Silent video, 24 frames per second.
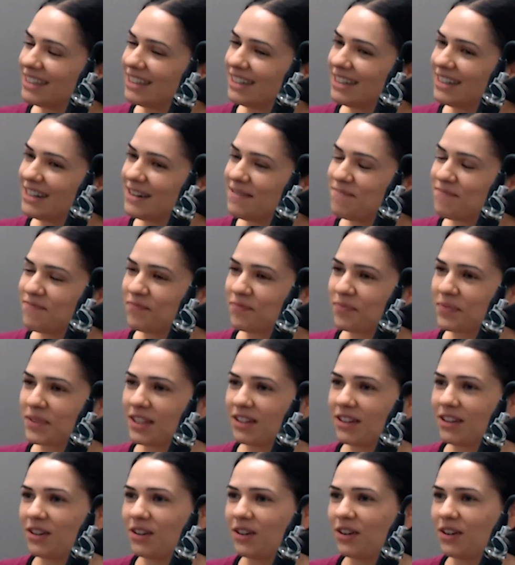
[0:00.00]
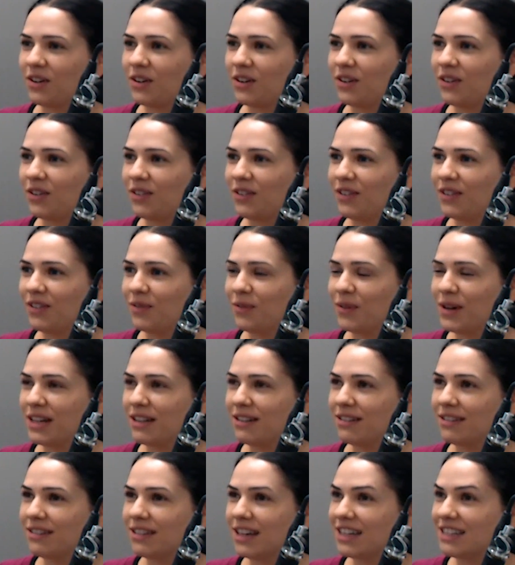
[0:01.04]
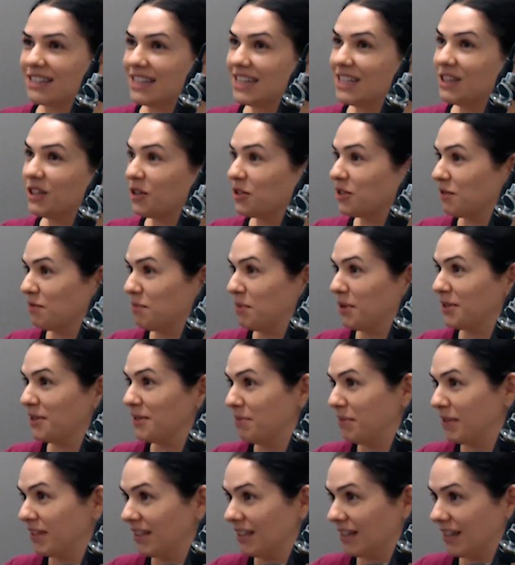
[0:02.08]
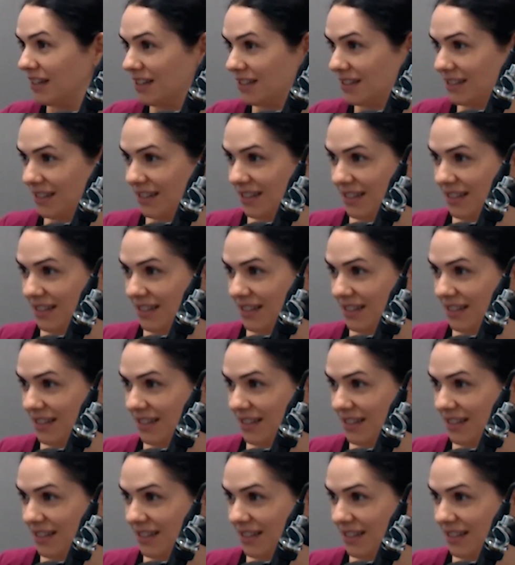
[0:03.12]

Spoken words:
Um, Well, I see lots of possibilities.